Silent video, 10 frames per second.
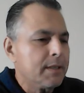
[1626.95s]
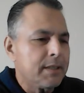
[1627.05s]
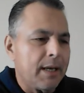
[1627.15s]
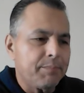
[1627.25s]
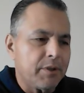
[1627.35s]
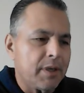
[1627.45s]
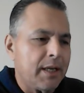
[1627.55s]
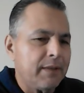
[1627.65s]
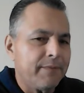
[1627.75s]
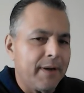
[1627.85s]
Chapter
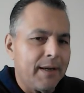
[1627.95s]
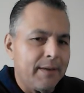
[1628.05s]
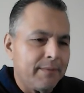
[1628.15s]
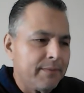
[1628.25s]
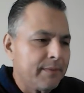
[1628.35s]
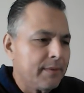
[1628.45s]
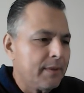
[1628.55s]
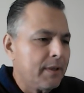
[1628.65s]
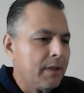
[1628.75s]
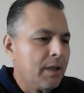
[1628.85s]
95
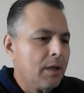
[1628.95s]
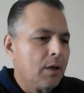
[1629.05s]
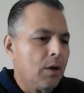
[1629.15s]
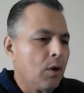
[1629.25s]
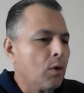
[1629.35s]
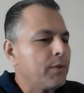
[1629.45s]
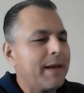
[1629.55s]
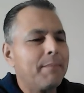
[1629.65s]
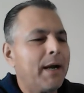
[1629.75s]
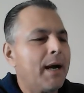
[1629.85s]
Oh,
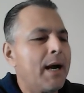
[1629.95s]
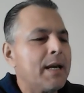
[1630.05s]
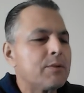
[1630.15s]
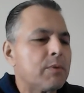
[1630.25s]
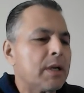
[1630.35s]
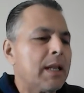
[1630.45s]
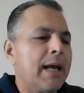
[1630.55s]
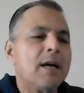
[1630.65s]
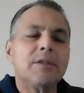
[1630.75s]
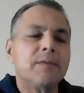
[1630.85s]
that my eyes were
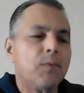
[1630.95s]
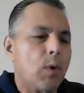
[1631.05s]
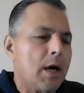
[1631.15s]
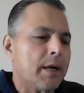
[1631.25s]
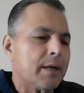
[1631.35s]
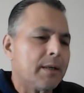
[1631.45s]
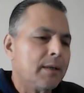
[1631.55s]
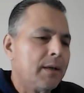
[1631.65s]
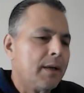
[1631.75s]
clouds of water,